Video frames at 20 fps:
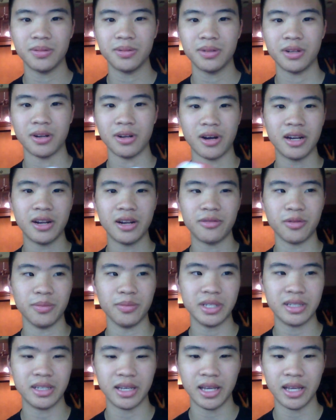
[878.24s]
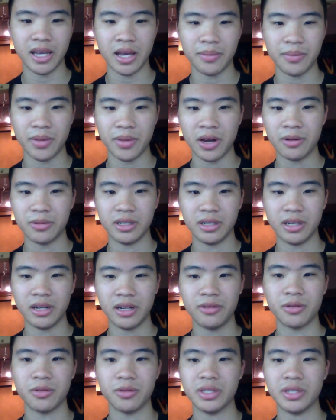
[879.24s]
never missed a game. I would
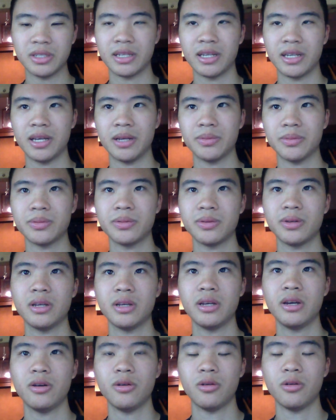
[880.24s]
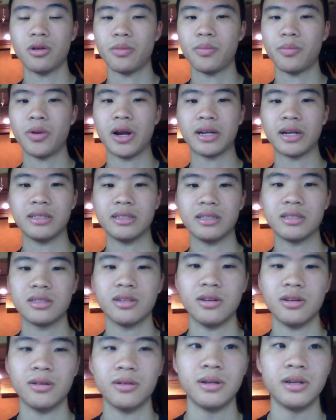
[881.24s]
never miss a game or practice.
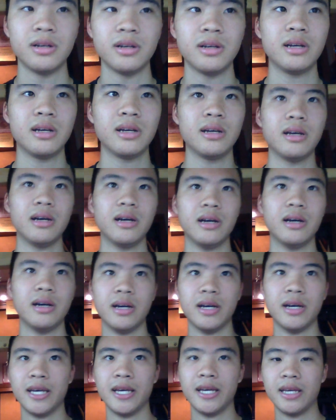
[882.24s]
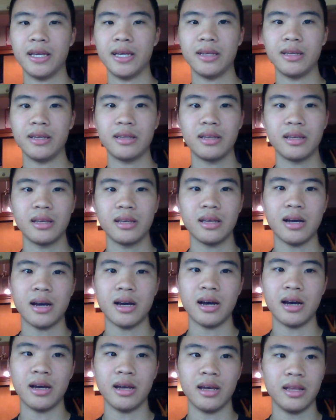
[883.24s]
So I
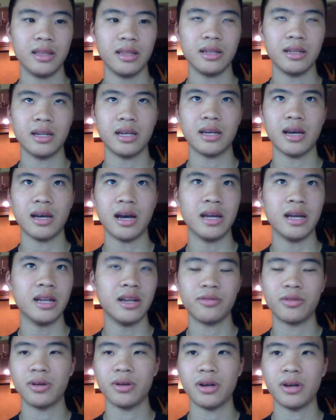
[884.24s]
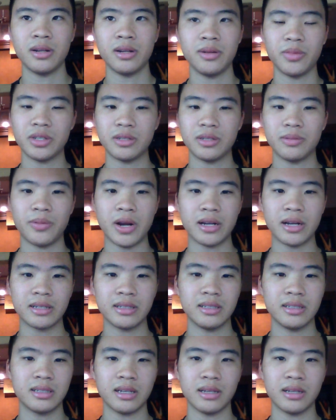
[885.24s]
didn't miss a
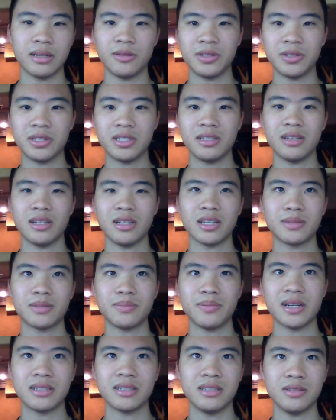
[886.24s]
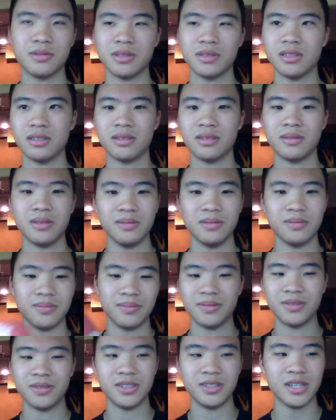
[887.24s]
practice. I went to the next practice with this
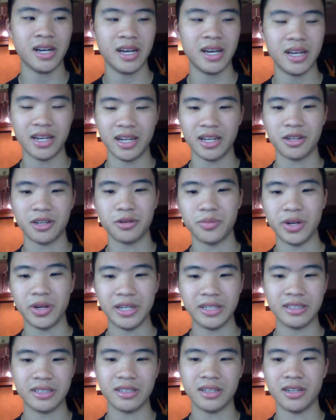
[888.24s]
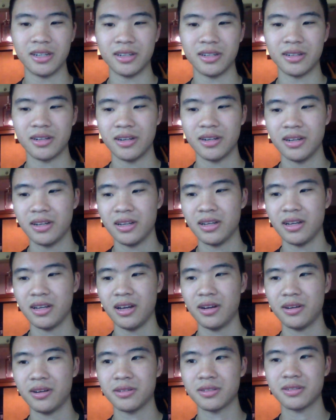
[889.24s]
giant ankle brace on.
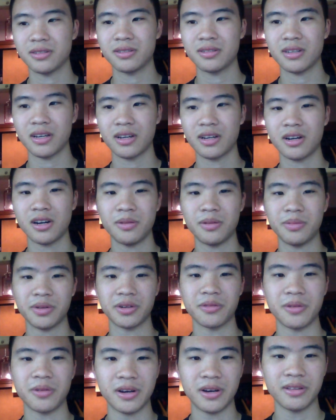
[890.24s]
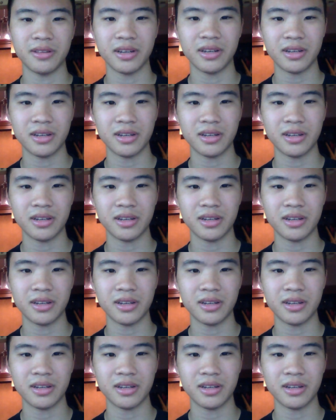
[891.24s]
I was like hobbling around like